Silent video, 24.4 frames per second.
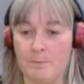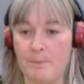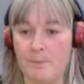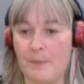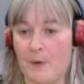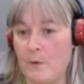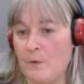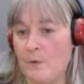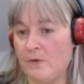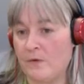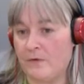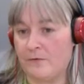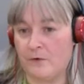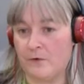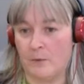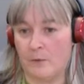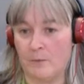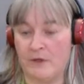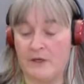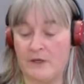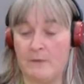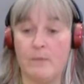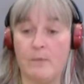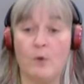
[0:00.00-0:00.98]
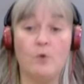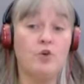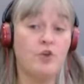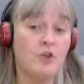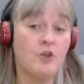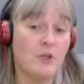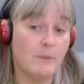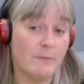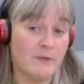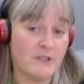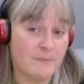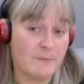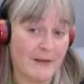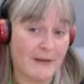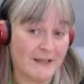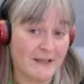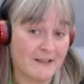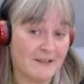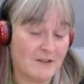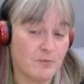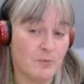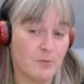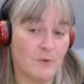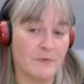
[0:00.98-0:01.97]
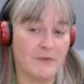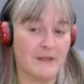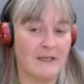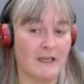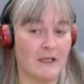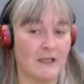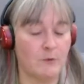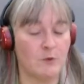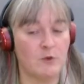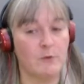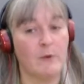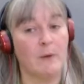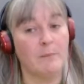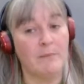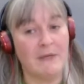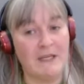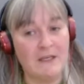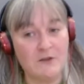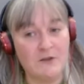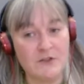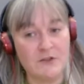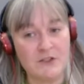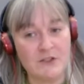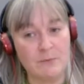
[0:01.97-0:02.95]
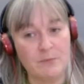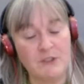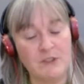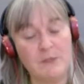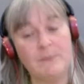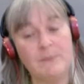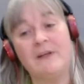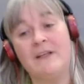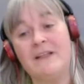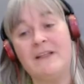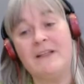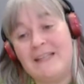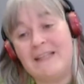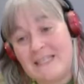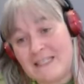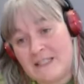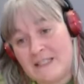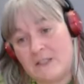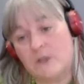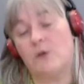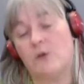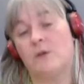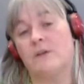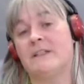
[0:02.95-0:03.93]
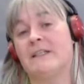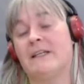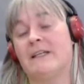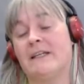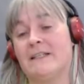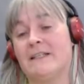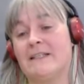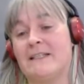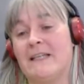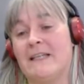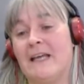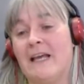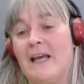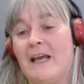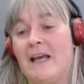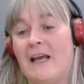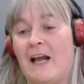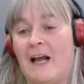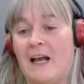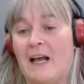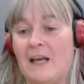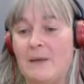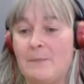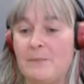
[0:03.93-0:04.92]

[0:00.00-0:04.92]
mm. both from an emotional perspective, what the language might mean to somebody, but in this context, I